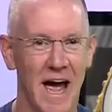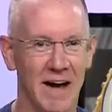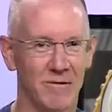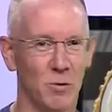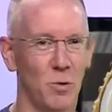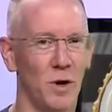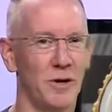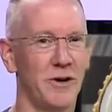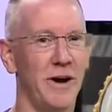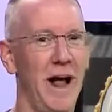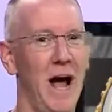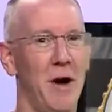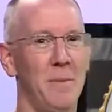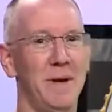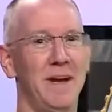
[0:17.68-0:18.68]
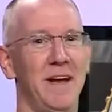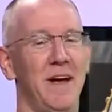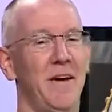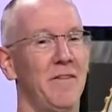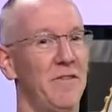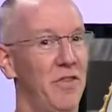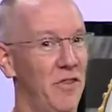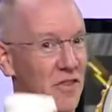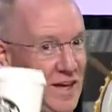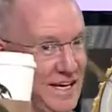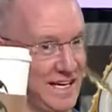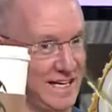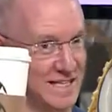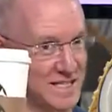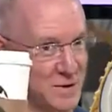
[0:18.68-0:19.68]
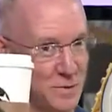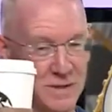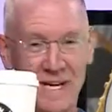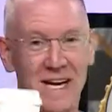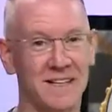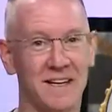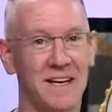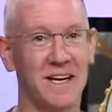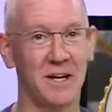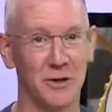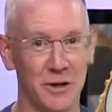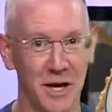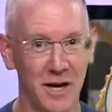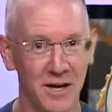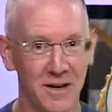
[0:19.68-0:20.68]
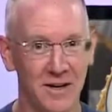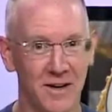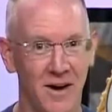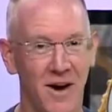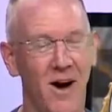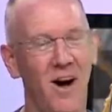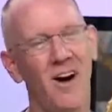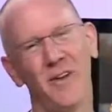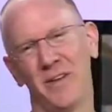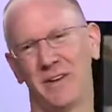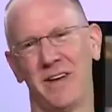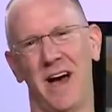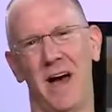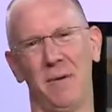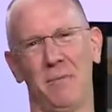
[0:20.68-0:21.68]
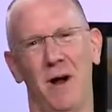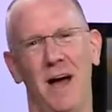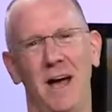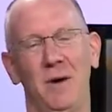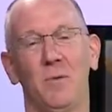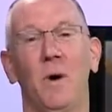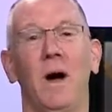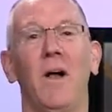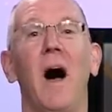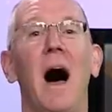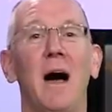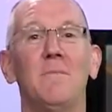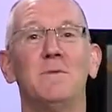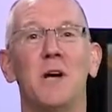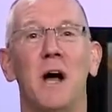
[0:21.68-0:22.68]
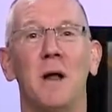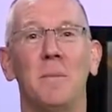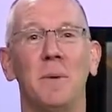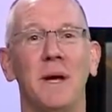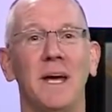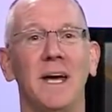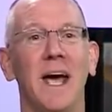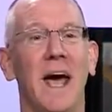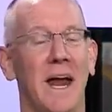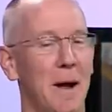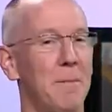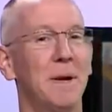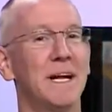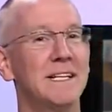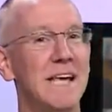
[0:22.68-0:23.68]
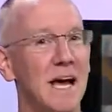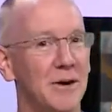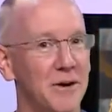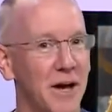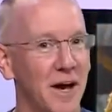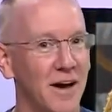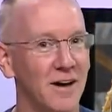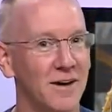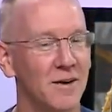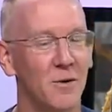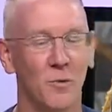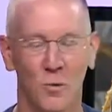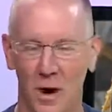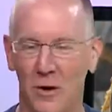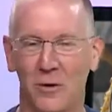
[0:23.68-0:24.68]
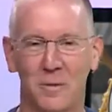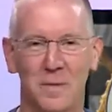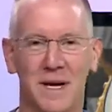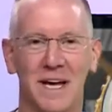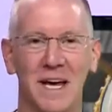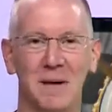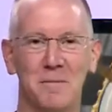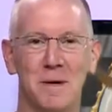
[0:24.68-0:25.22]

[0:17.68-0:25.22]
Ever wondered how many of these it would take to kill you? All the time, right? Well, I'm John P, and I'm going to tell you welcome to Geek